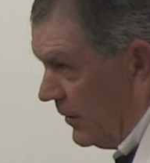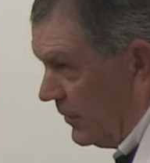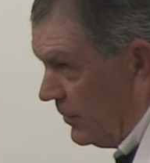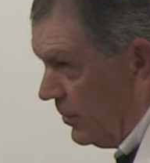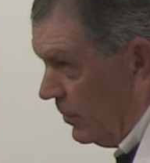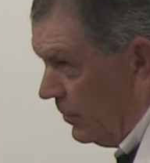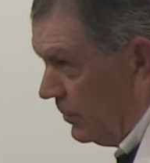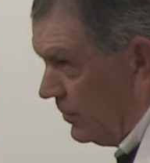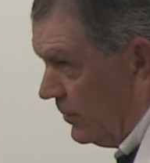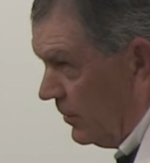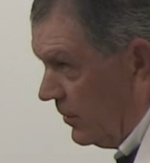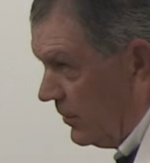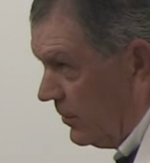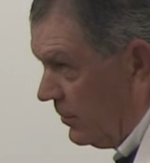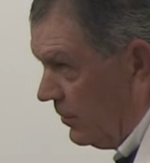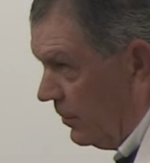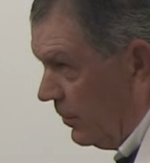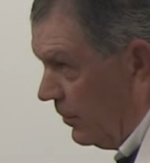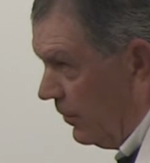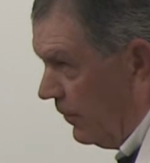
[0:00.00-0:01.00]
chosen to
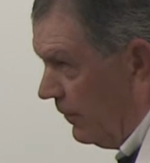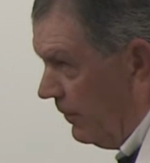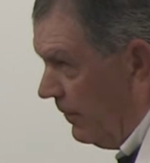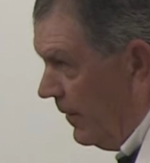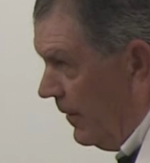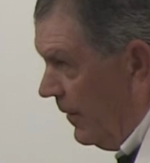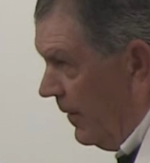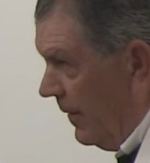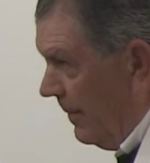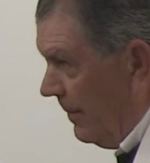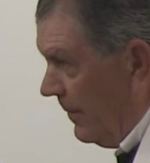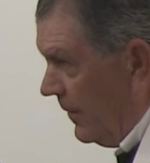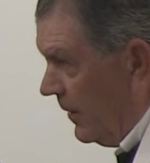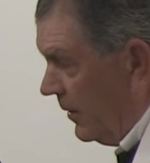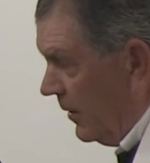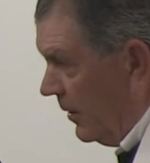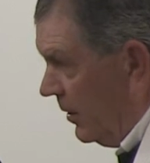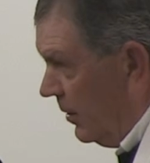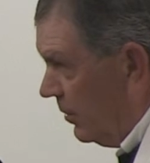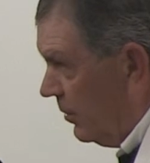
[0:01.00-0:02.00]
serve
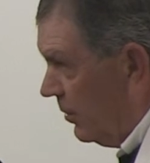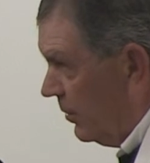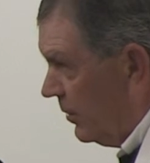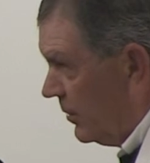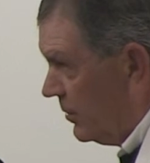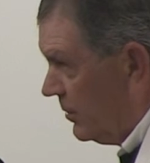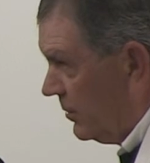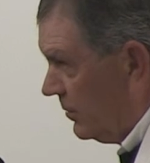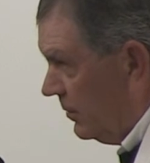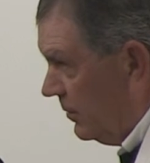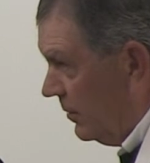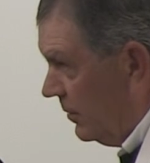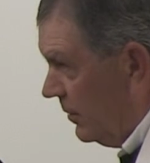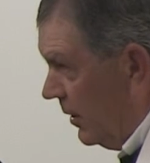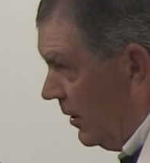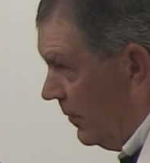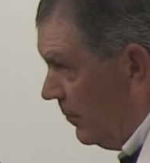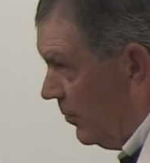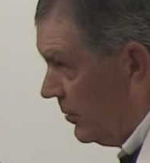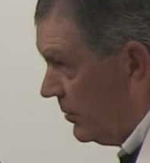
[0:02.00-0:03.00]
than here in this
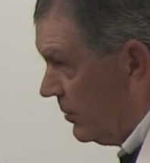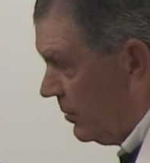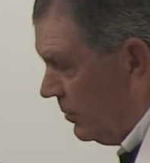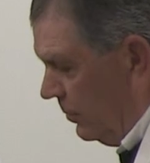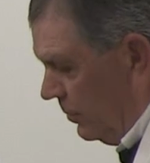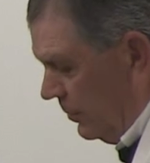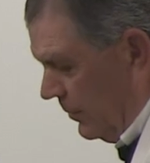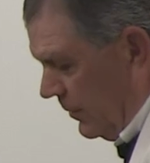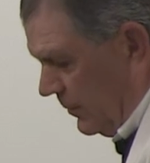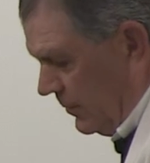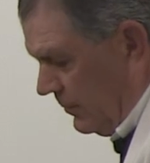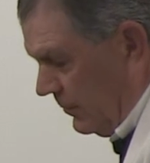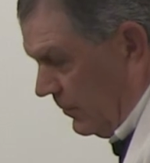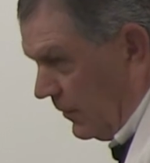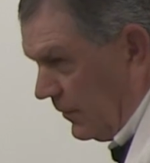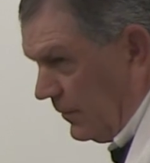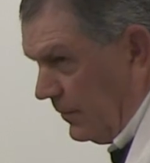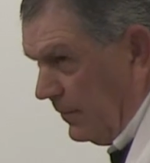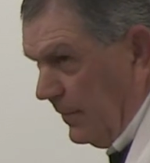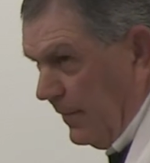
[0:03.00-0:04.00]
Nebo School
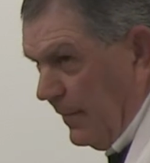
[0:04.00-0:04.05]
District.